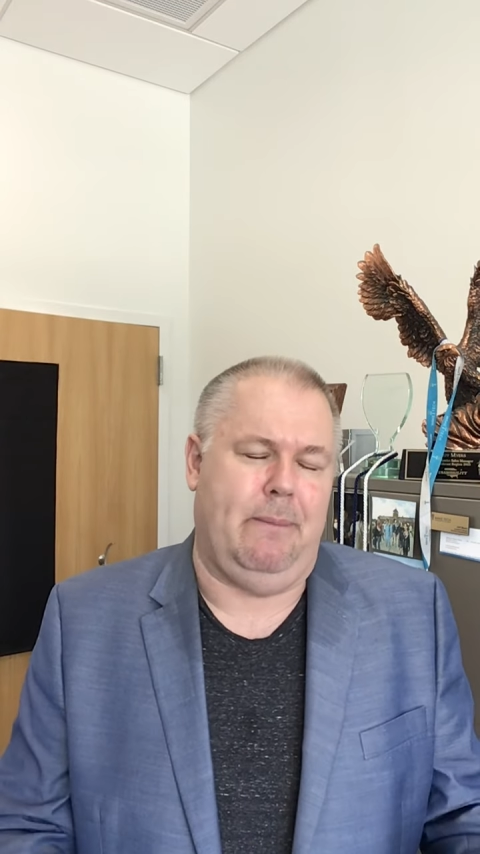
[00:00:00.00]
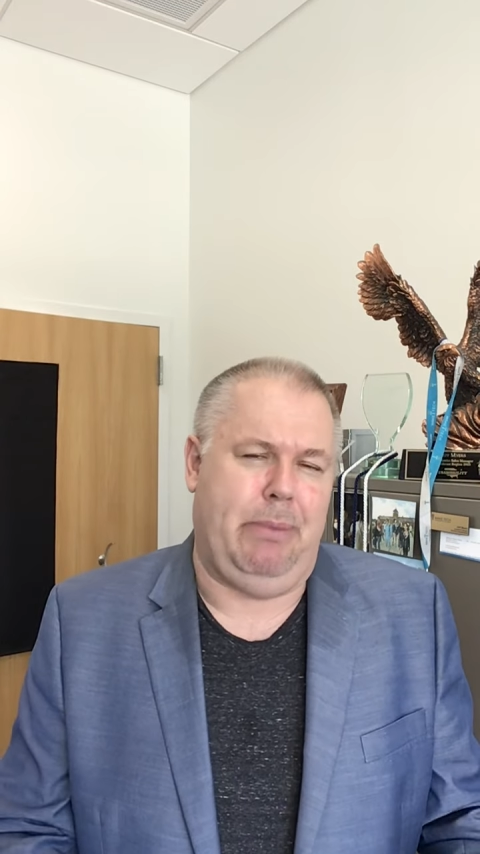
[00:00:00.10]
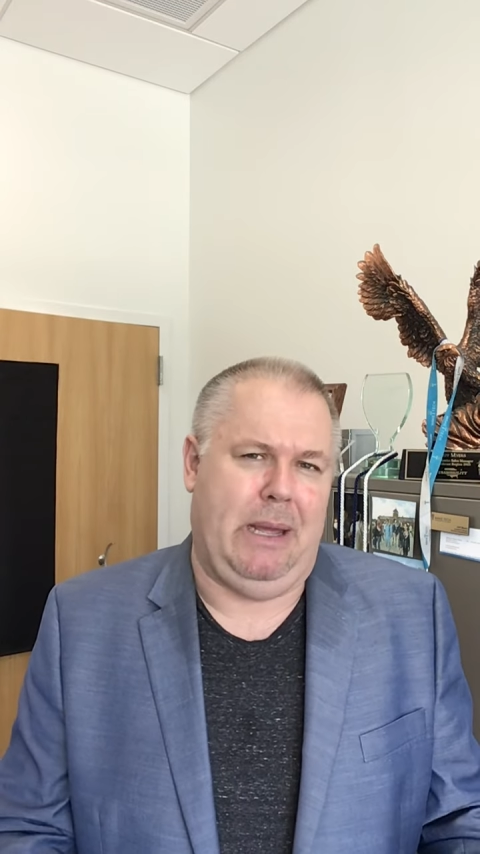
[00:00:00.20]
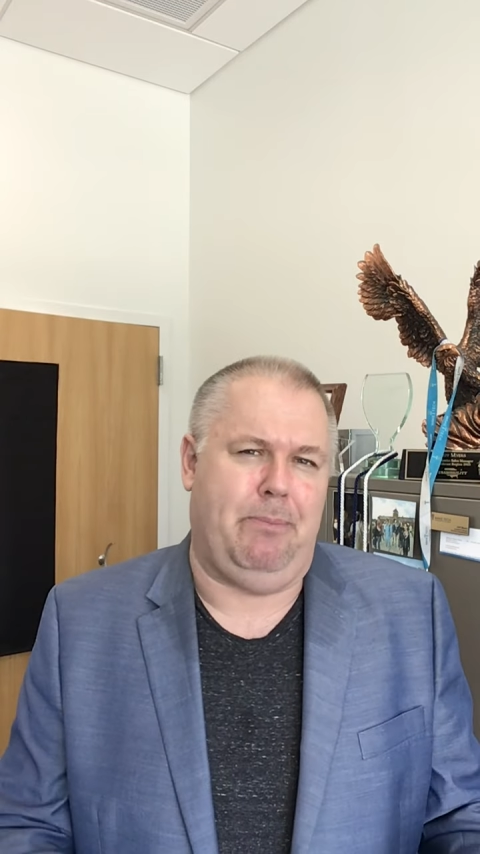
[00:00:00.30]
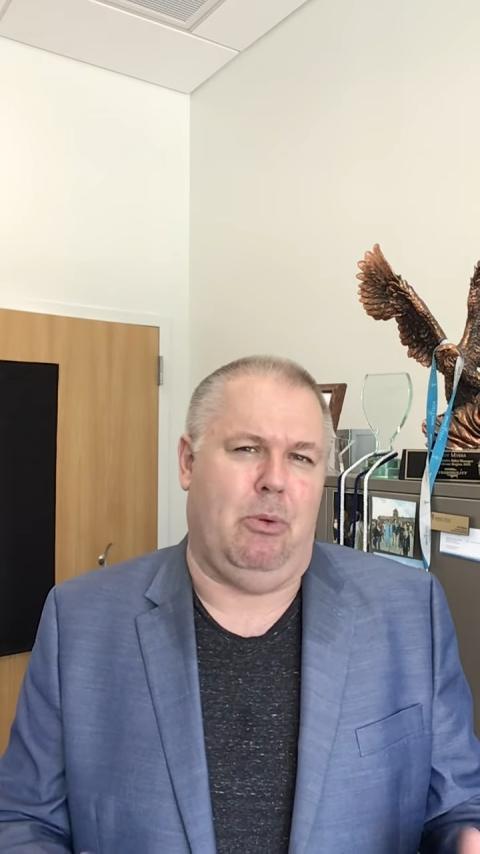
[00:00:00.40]

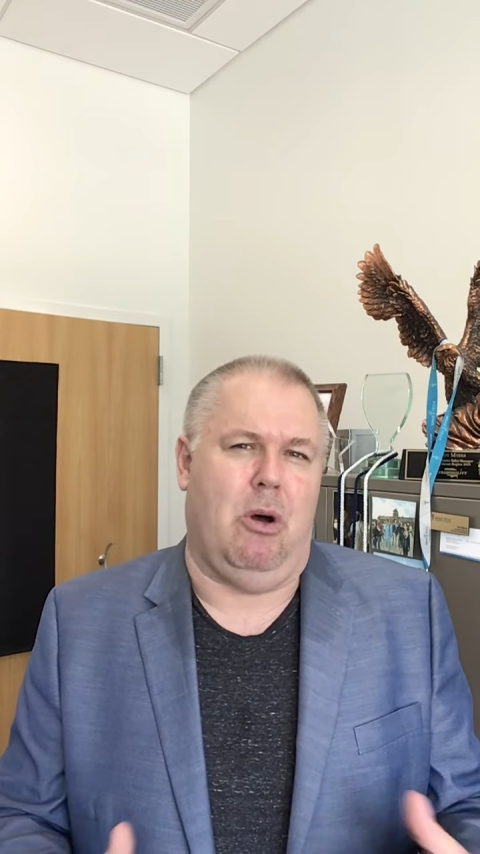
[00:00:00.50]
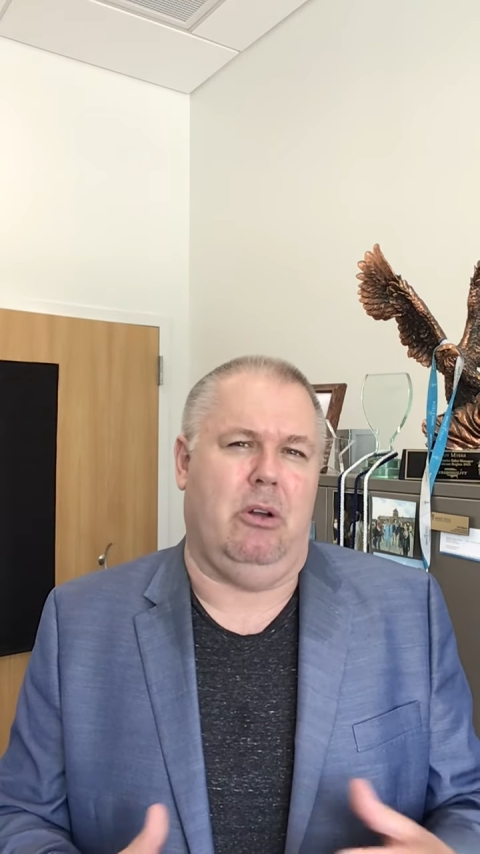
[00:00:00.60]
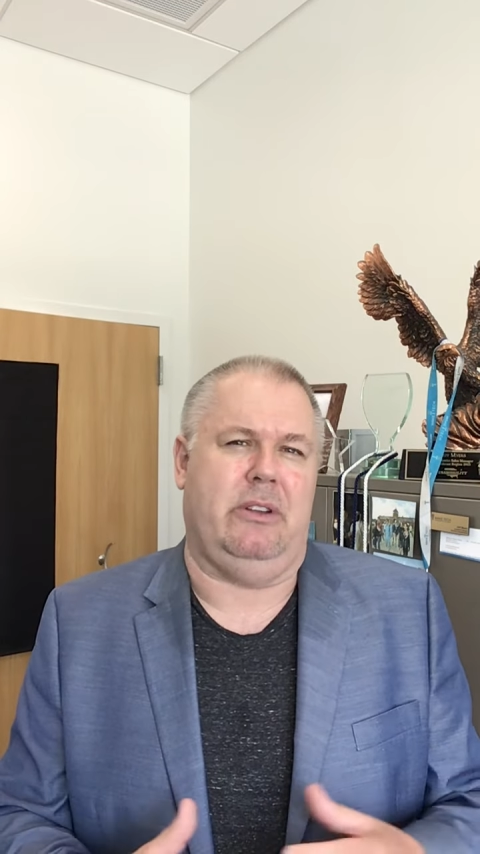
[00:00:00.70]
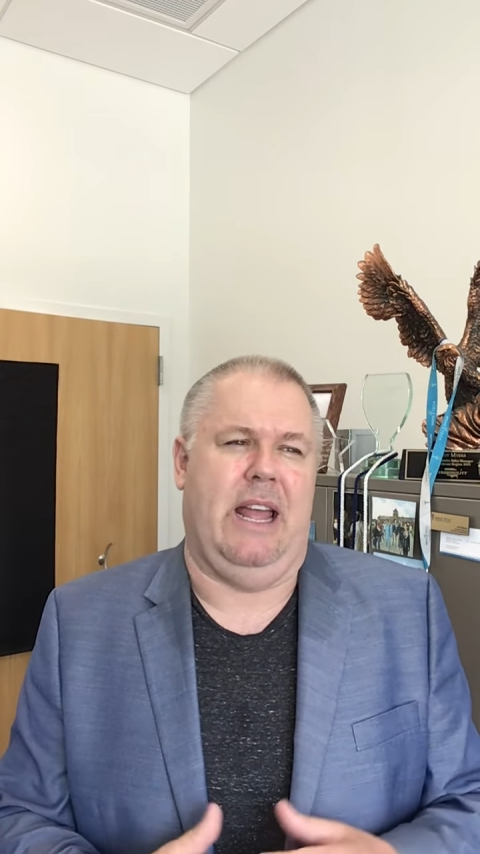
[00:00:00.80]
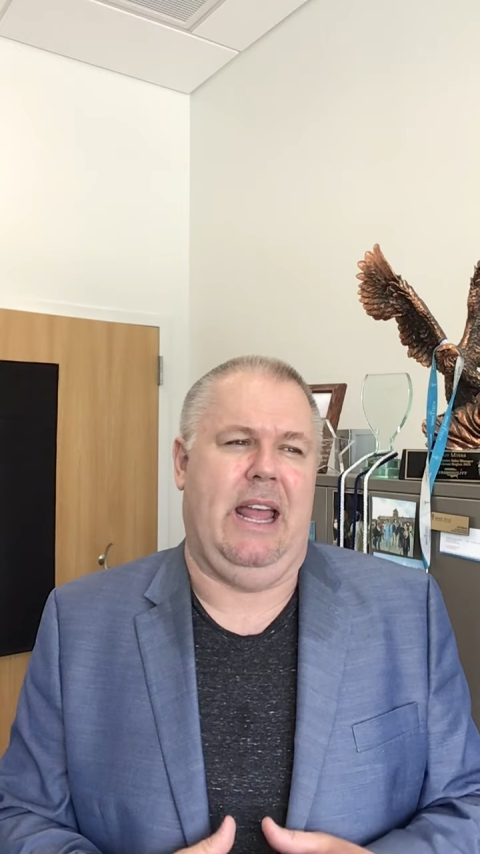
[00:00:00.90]
people
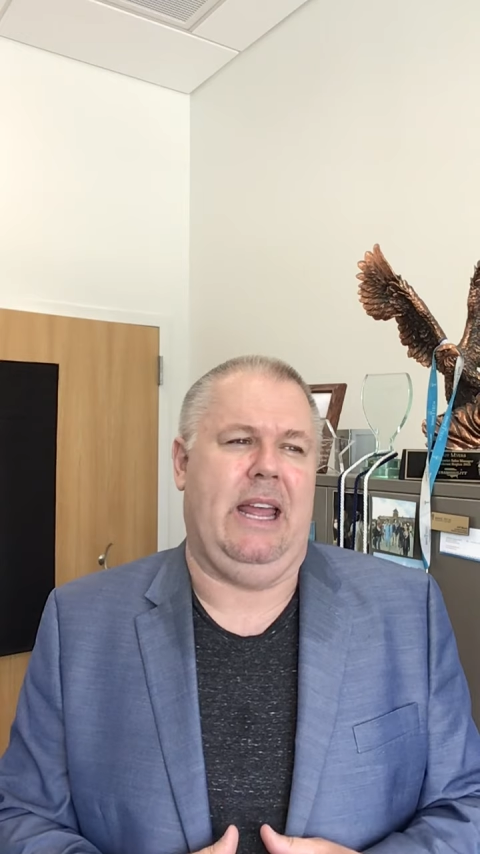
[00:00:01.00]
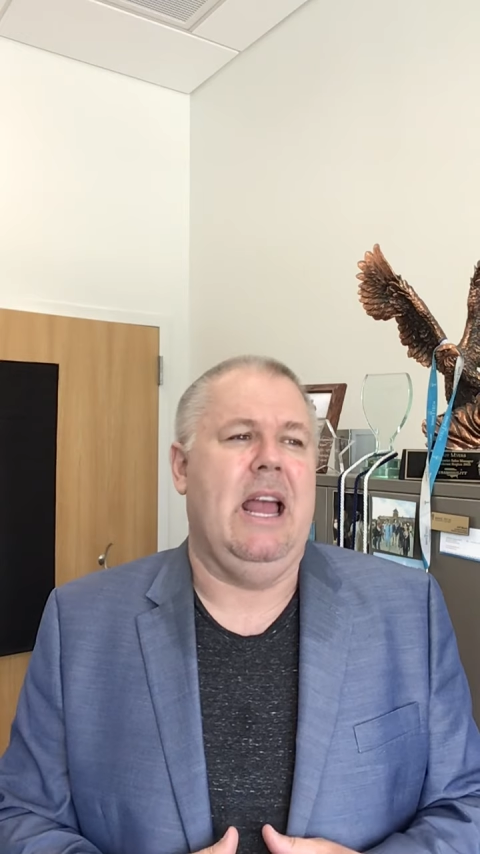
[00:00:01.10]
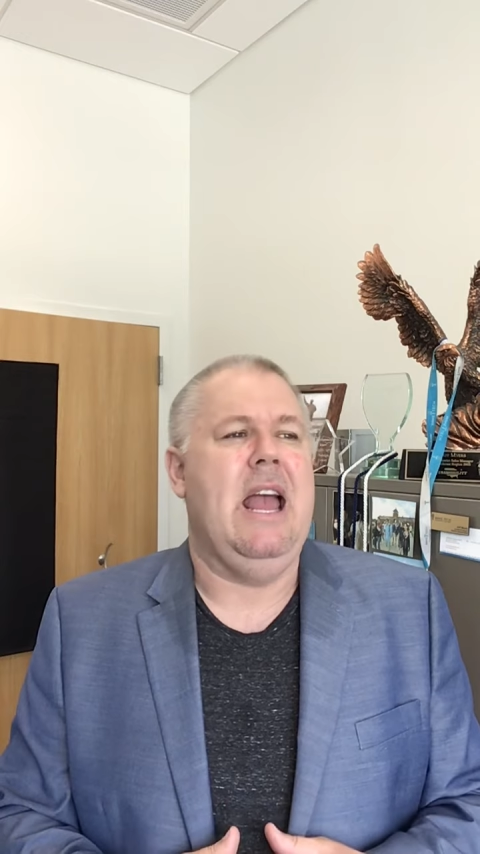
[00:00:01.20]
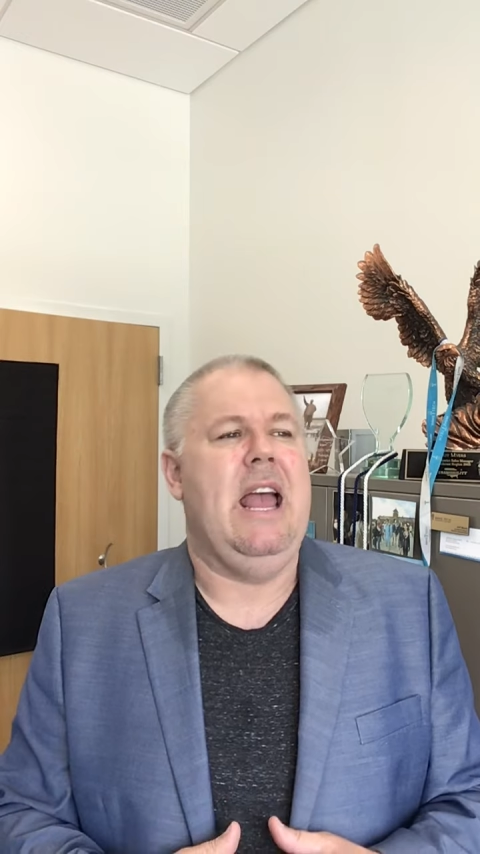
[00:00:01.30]
all day